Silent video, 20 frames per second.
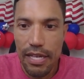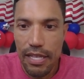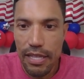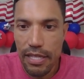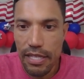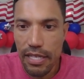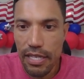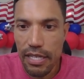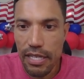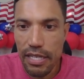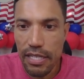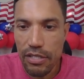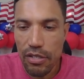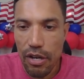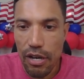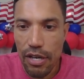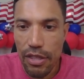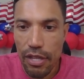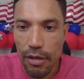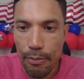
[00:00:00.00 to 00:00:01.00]
These
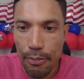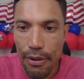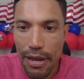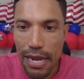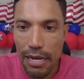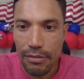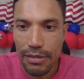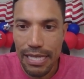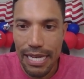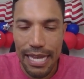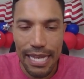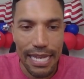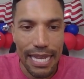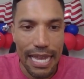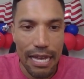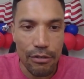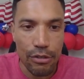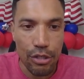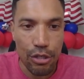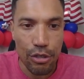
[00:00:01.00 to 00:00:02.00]
are the problems that I
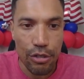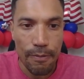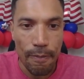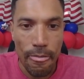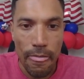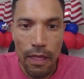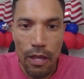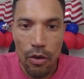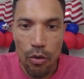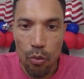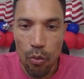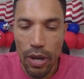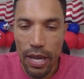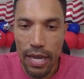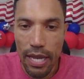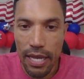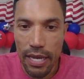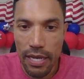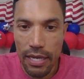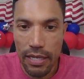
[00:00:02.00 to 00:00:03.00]
encountered
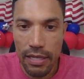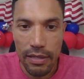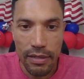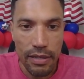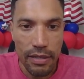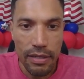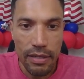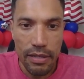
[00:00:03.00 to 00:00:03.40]
when